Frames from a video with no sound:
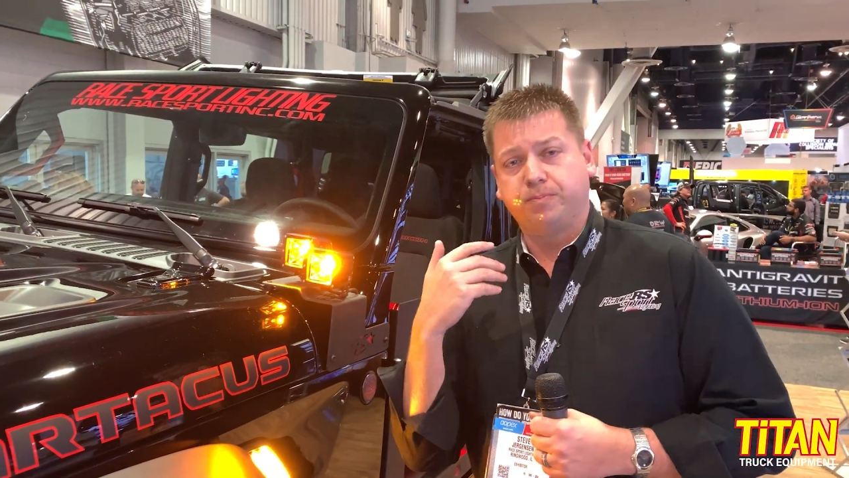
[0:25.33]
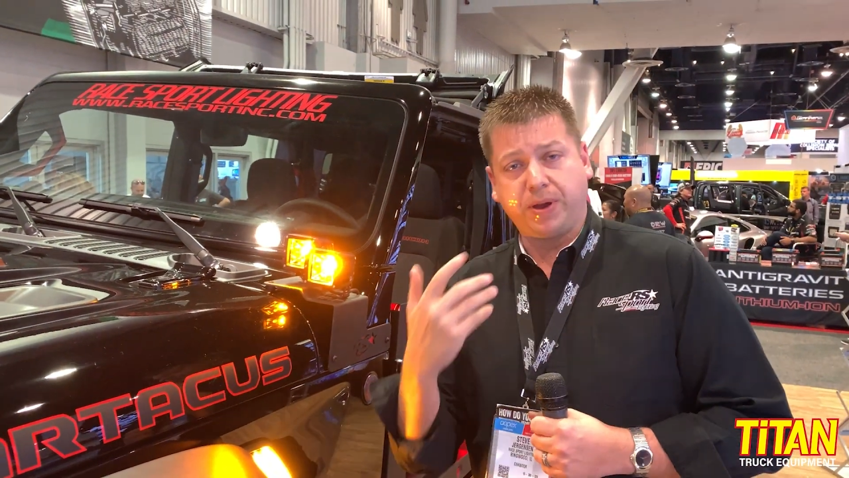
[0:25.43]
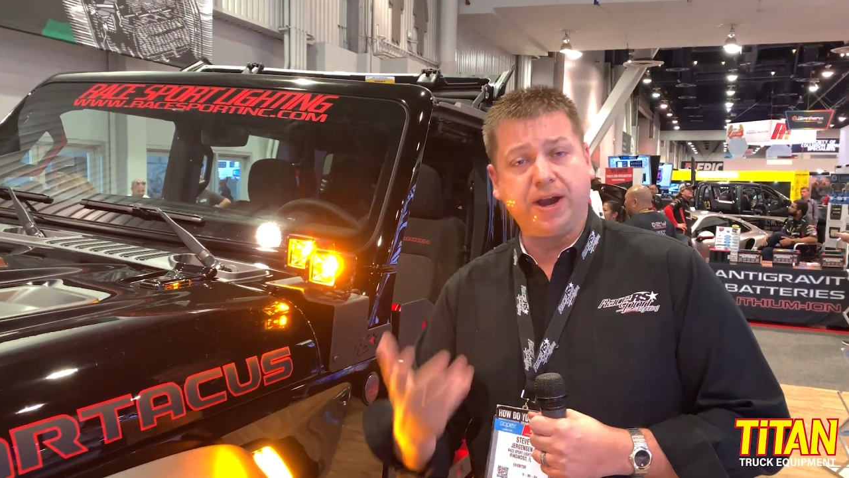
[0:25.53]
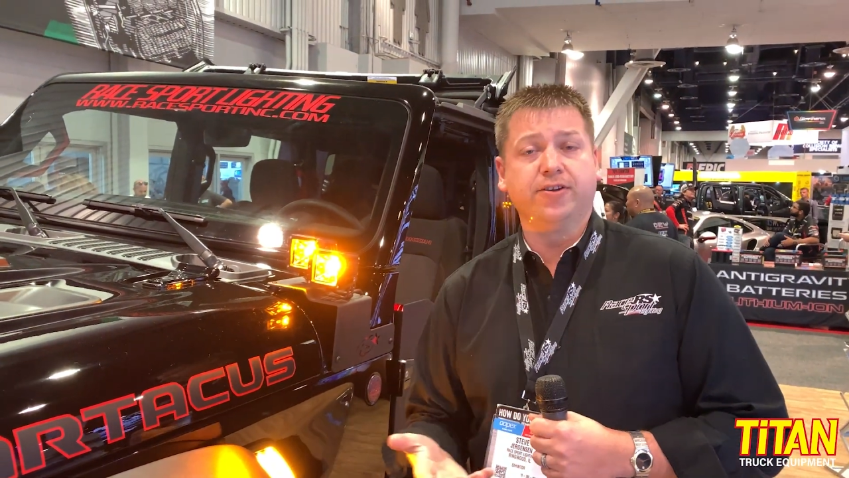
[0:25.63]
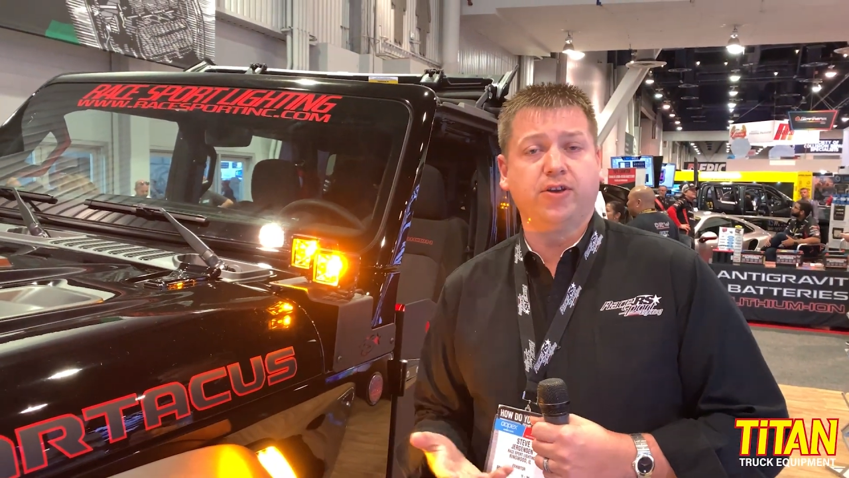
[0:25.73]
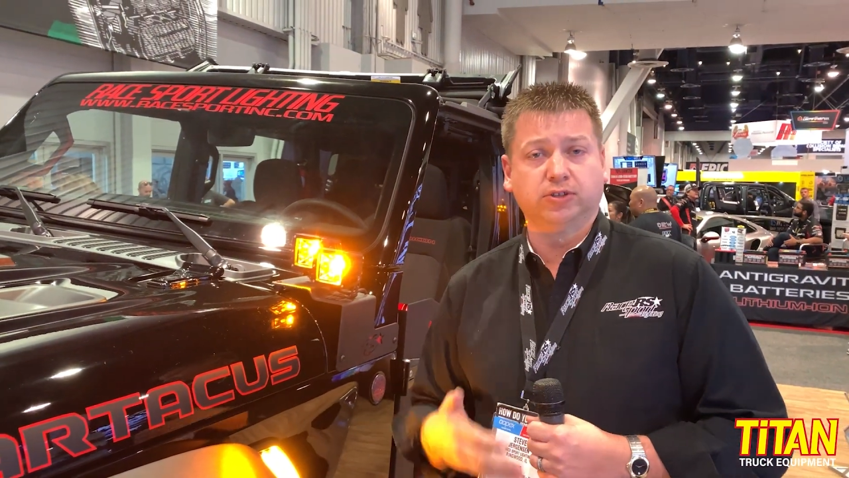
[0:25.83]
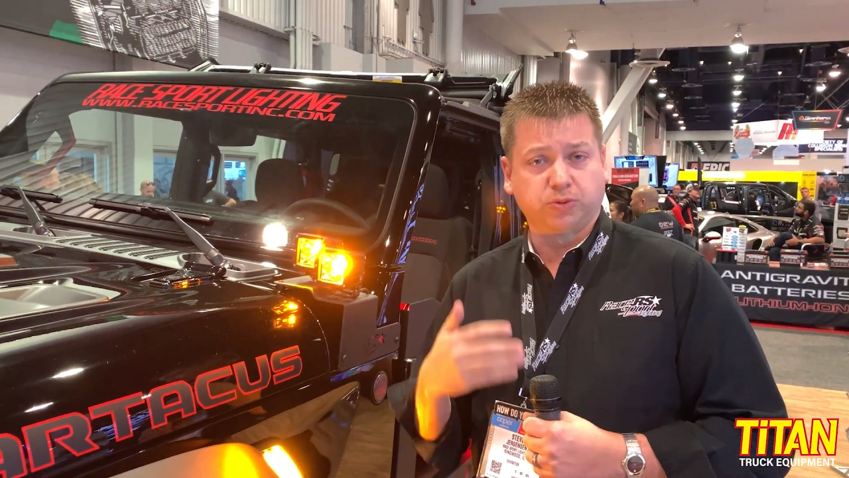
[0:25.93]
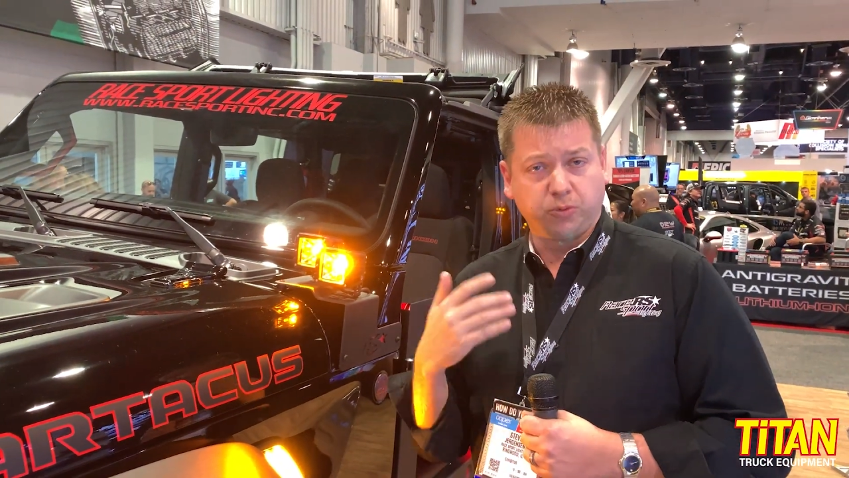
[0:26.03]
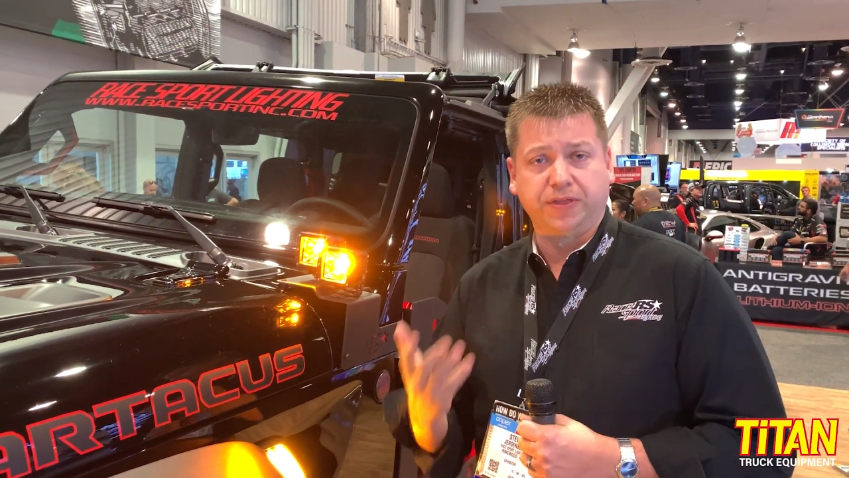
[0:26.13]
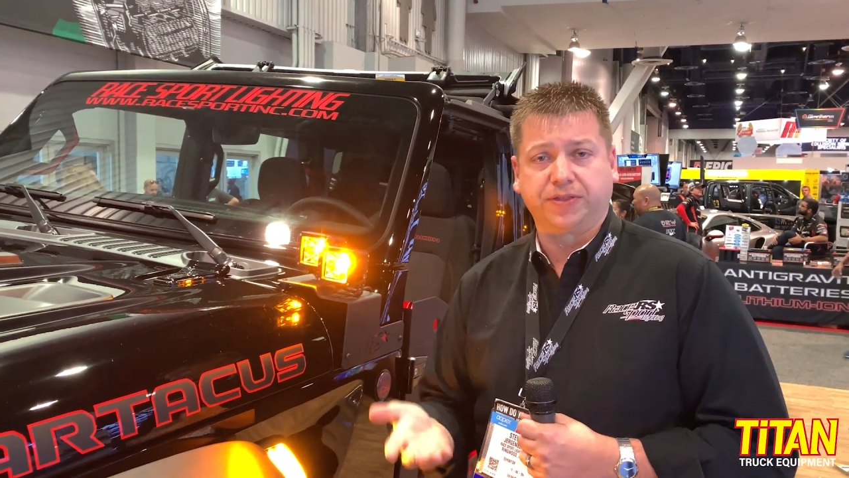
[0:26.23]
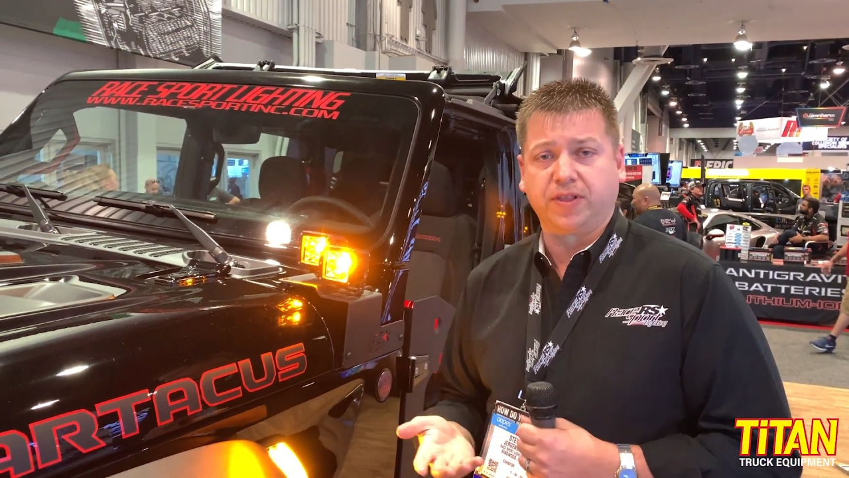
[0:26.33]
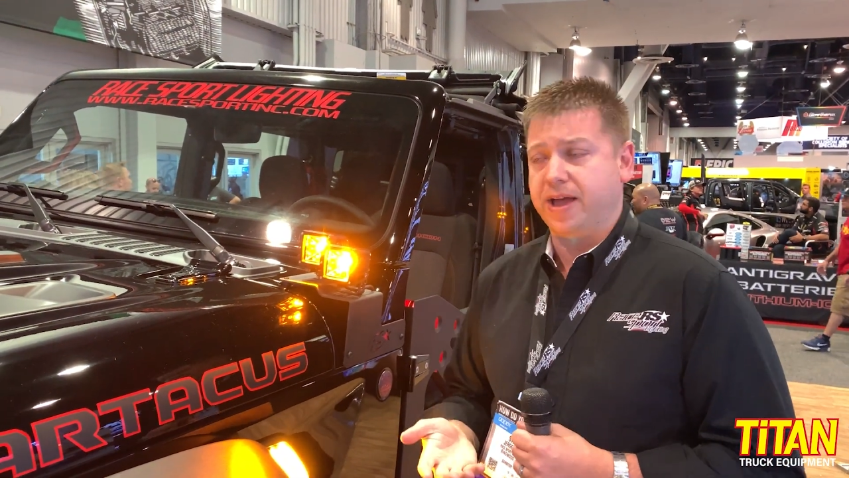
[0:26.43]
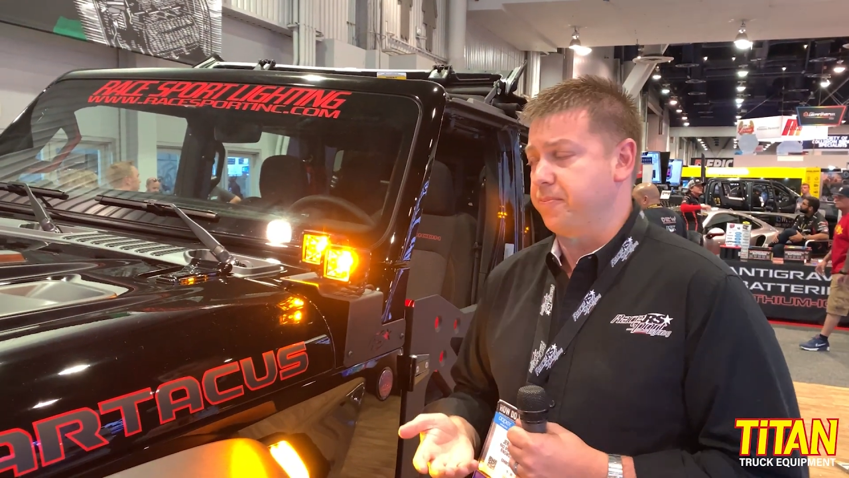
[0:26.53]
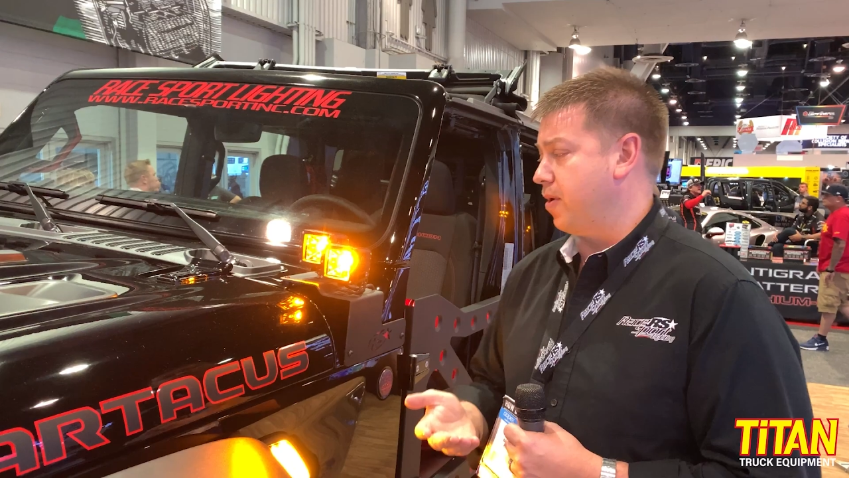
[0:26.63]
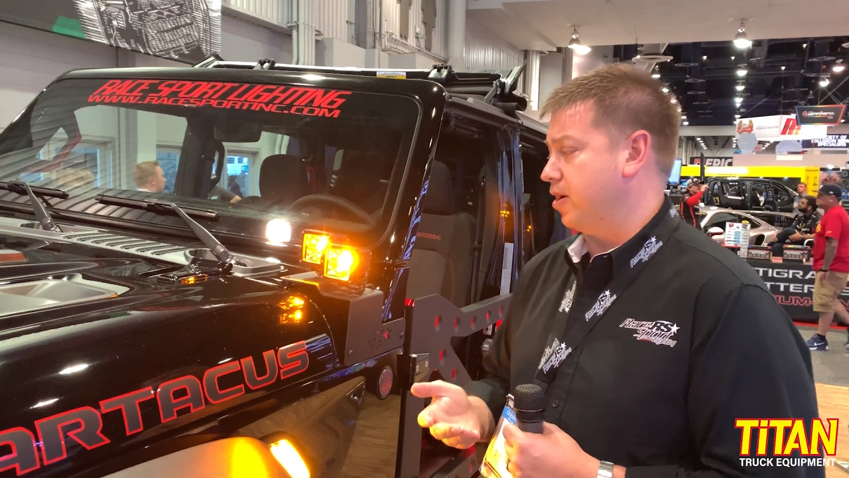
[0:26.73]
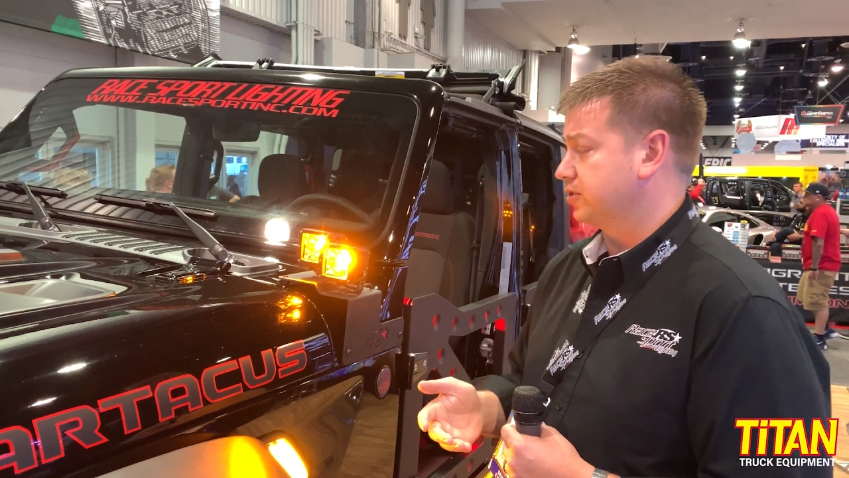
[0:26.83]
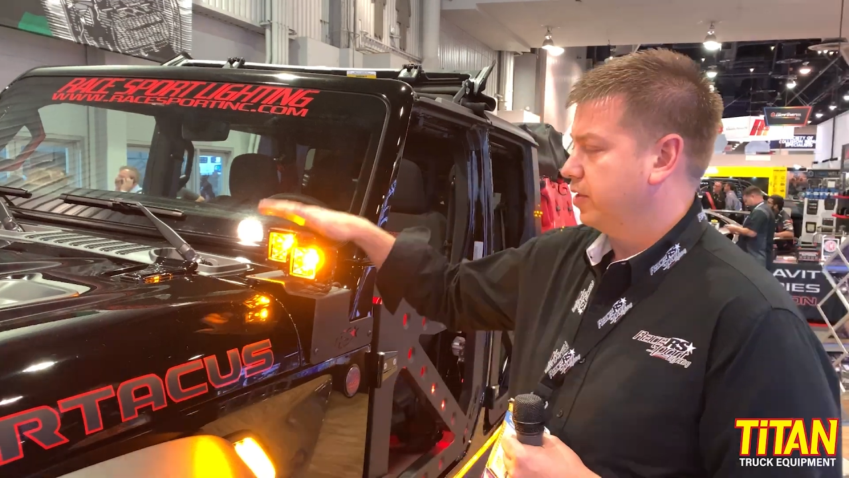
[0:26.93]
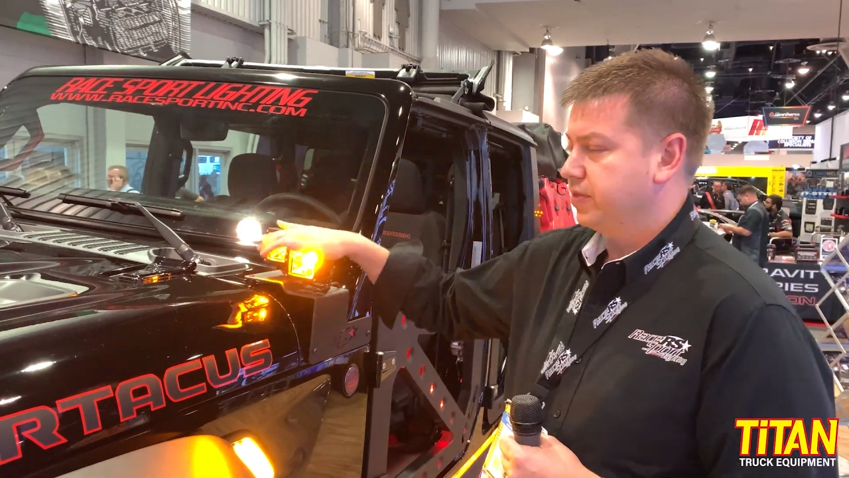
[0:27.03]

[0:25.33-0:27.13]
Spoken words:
pair those with the light bars.